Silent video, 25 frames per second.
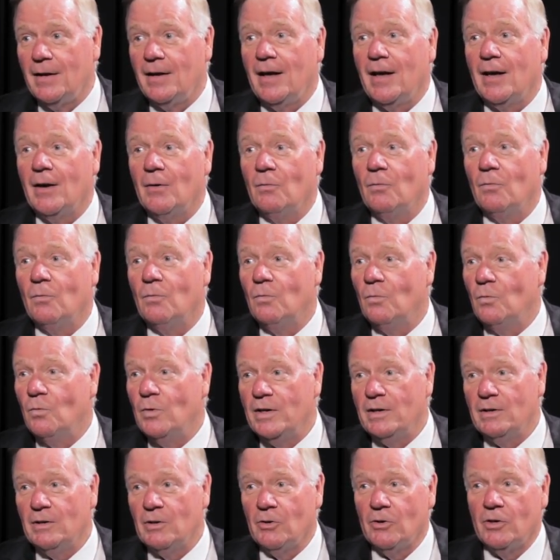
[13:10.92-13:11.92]
And
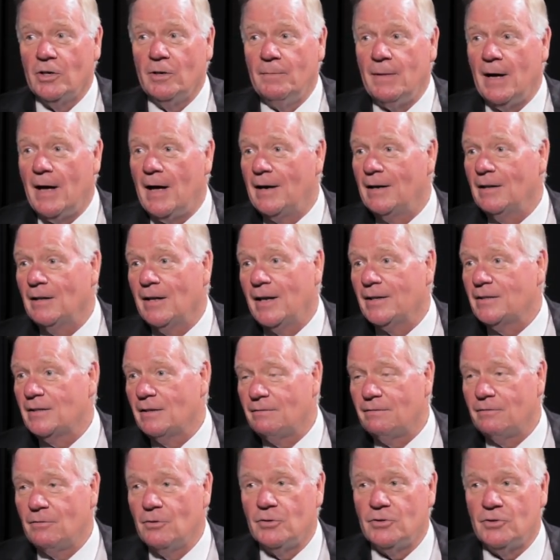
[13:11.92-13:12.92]
we heard about it like the
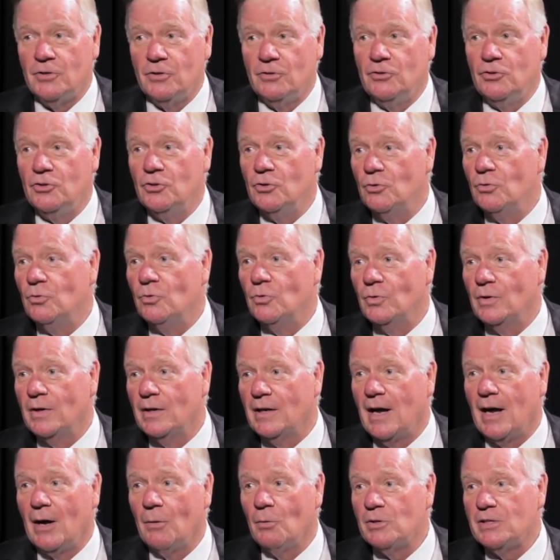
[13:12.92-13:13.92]
1st of June,
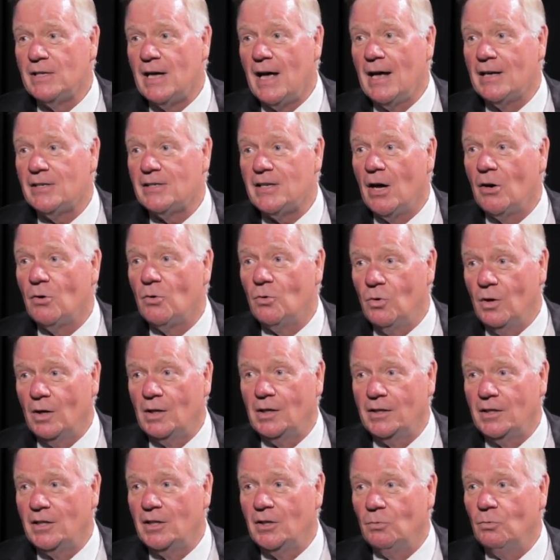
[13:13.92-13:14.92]
and I was asked how
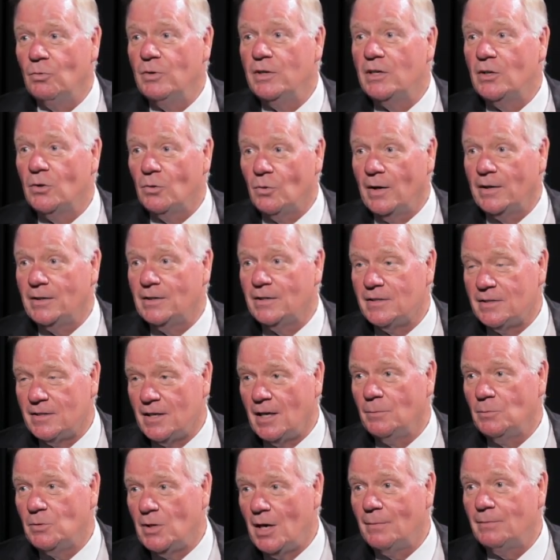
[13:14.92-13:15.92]
quickly could we create the
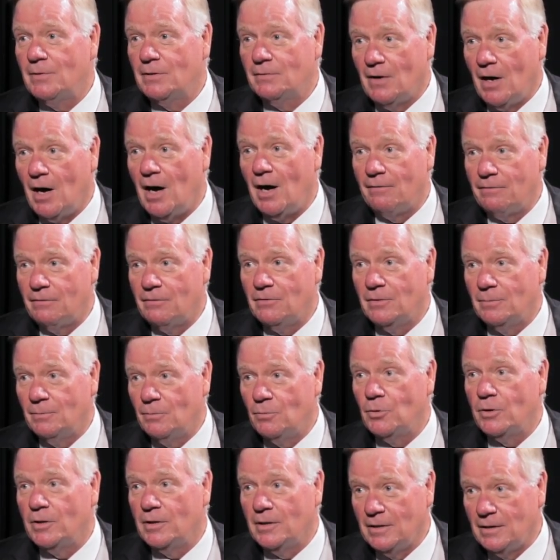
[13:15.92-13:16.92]
same type of offer and
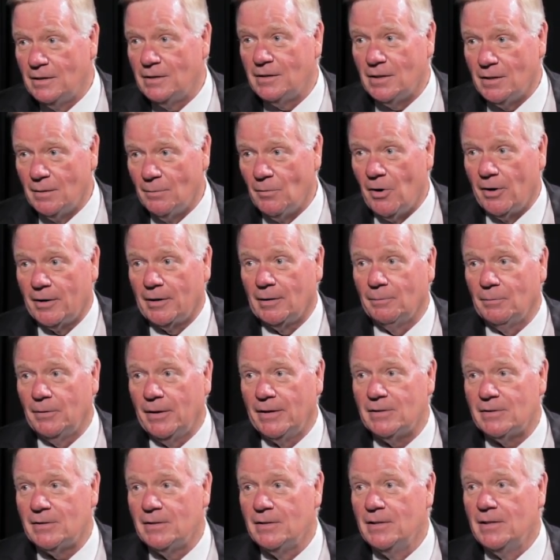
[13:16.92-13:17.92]
put it into the marketplace.